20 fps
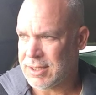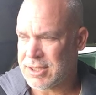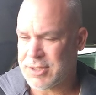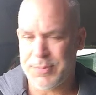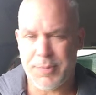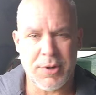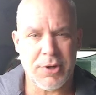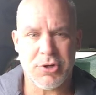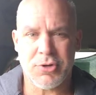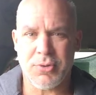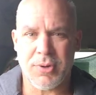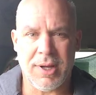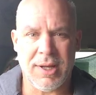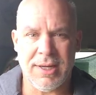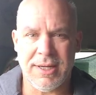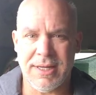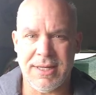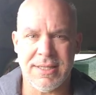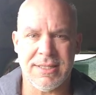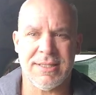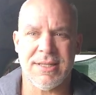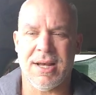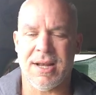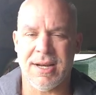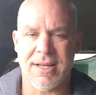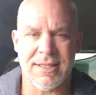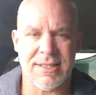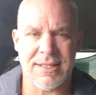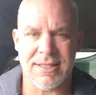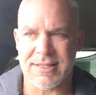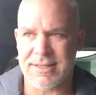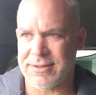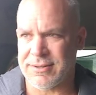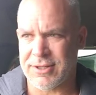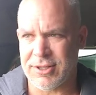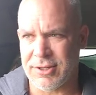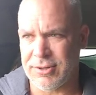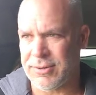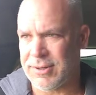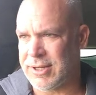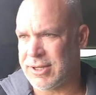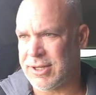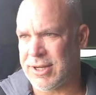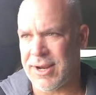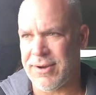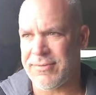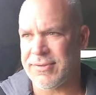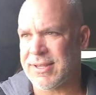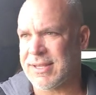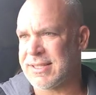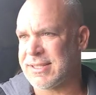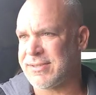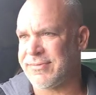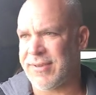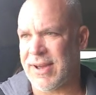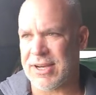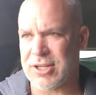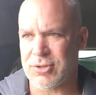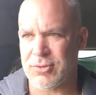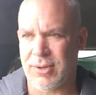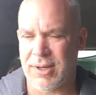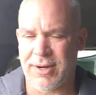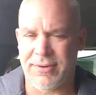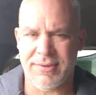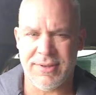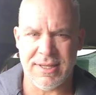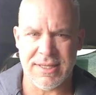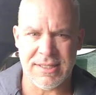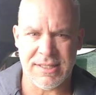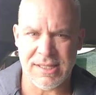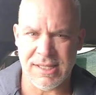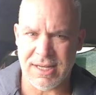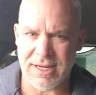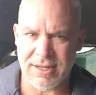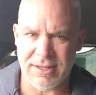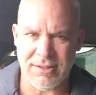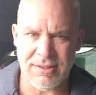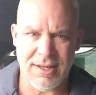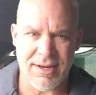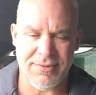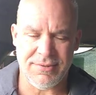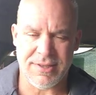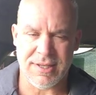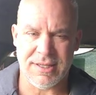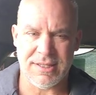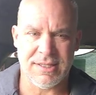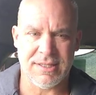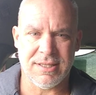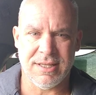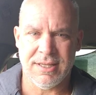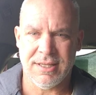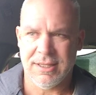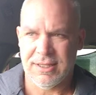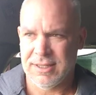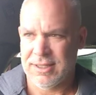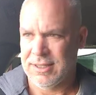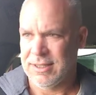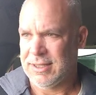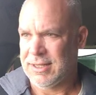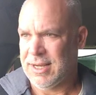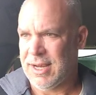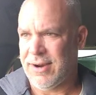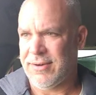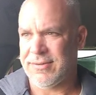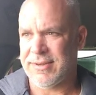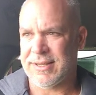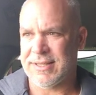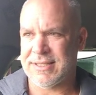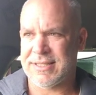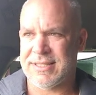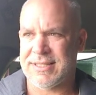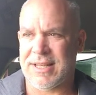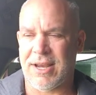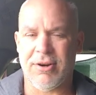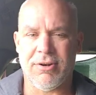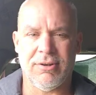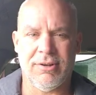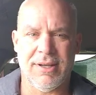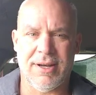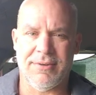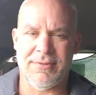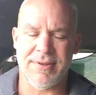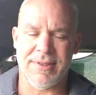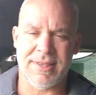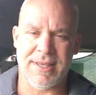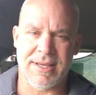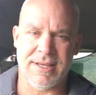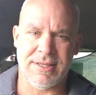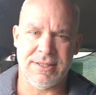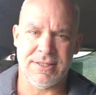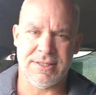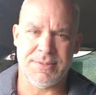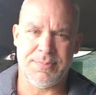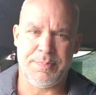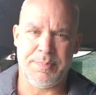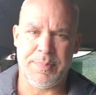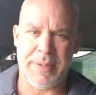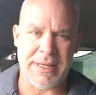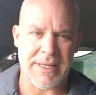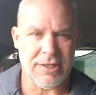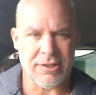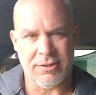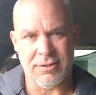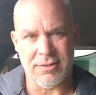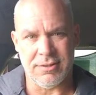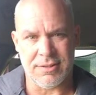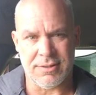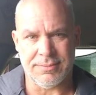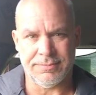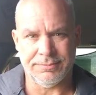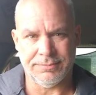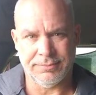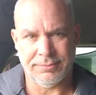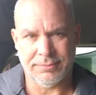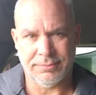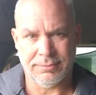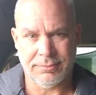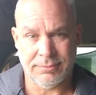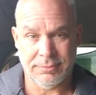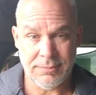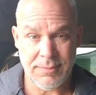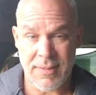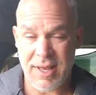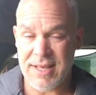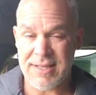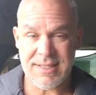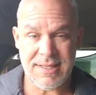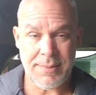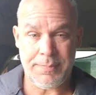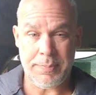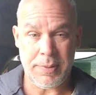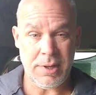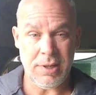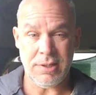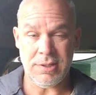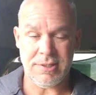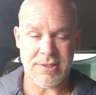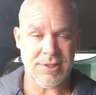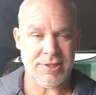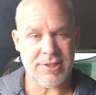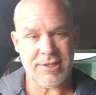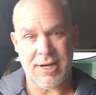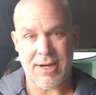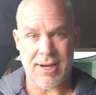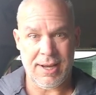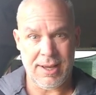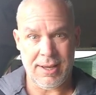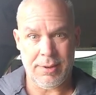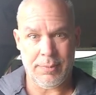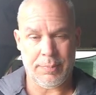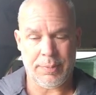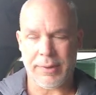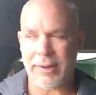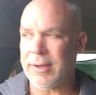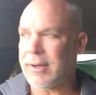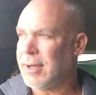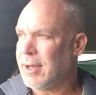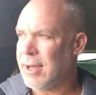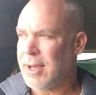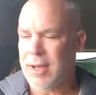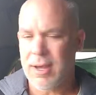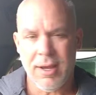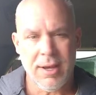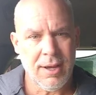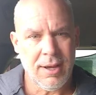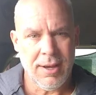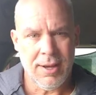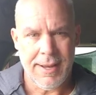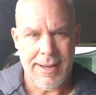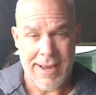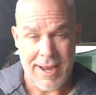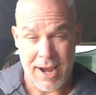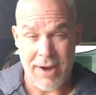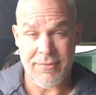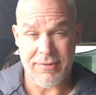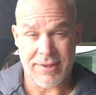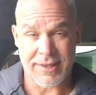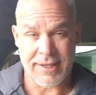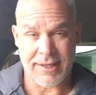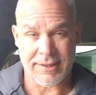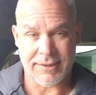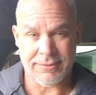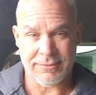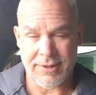spirituality is non-existent to you and everything's factual, everything's clinical, everything's sterile, everything's pills. The pills shall help everything,